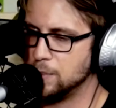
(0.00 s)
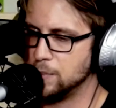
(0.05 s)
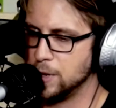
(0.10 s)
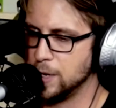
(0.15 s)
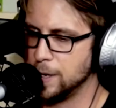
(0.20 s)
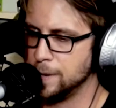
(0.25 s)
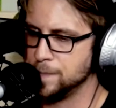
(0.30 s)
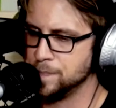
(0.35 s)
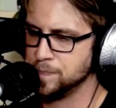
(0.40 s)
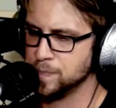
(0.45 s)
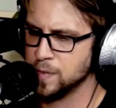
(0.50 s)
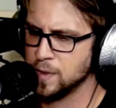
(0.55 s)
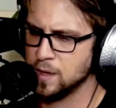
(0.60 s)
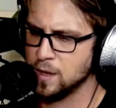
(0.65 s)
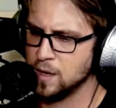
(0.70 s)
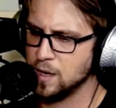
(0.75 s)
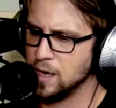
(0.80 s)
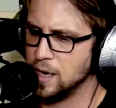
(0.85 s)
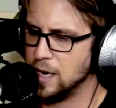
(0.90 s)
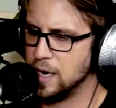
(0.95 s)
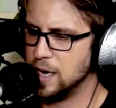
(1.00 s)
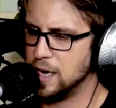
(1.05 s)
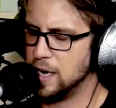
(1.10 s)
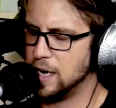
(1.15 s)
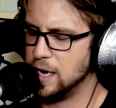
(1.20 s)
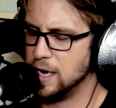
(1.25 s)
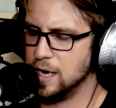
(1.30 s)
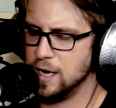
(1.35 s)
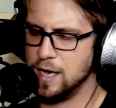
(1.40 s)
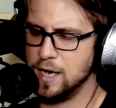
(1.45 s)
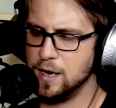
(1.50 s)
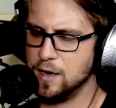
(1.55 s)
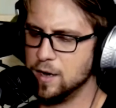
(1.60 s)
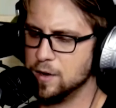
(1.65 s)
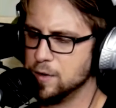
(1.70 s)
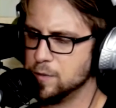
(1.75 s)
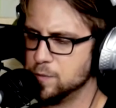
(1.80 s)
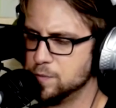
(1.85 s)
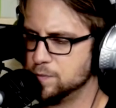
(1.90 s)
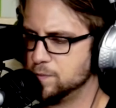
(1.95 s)
But I
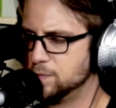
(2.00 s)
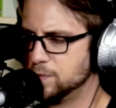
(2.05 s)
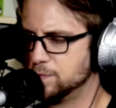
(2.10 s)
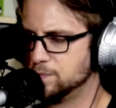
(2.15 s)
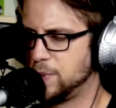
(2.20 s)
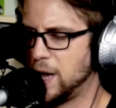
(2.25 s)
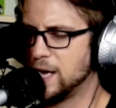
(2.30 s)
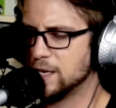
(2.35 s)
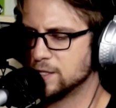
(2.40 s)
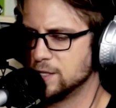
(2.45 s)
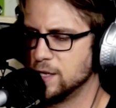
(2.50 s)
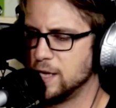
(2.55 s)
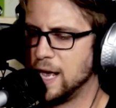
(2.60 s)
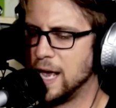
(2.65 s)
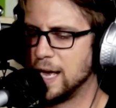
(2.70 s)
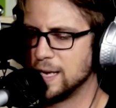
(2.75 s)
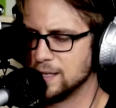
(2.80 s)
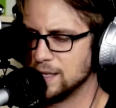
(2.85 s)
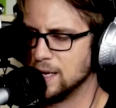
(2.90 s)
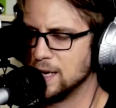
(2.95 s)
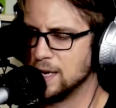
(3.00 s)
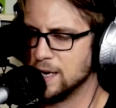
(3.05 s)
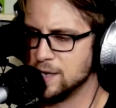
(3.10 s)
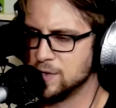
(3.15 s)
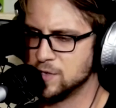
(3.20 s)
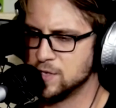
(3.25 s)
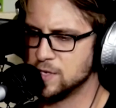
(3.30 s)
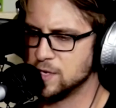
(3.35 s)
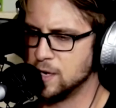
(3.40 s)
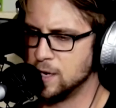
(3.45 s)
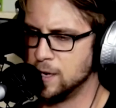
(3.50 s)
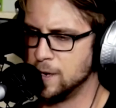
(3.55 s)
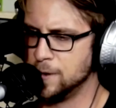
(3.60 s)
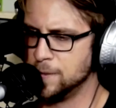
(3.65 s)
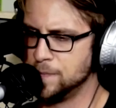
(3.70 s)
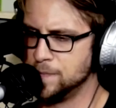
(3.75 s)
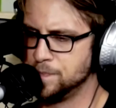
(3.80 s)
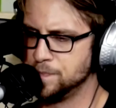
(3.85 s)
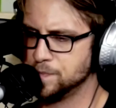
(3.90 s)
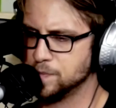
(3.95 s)
back to headlines.
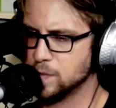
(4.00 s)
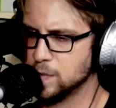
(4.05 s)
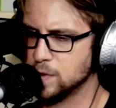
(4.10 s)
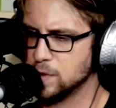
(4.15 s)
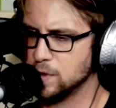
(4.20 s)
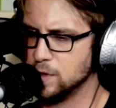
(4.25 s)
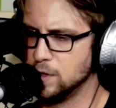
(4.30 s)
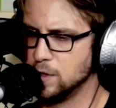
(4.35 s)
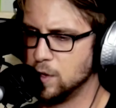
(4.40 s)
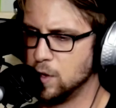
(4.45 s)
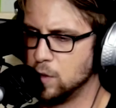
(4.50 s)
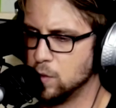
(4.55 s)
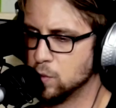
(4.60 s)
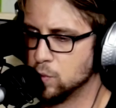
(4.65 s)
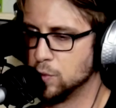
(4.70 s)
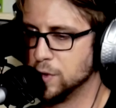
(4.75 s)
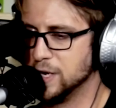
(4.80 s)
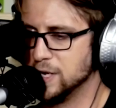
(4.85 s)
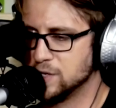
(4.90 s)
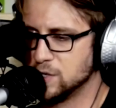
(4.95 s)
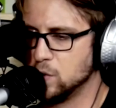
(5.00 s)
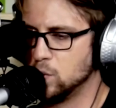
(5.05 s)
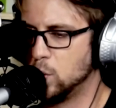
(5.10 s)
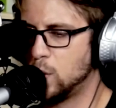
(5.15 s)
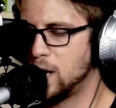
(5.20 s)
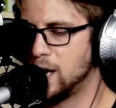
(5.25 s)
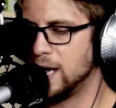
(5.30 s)
Reason why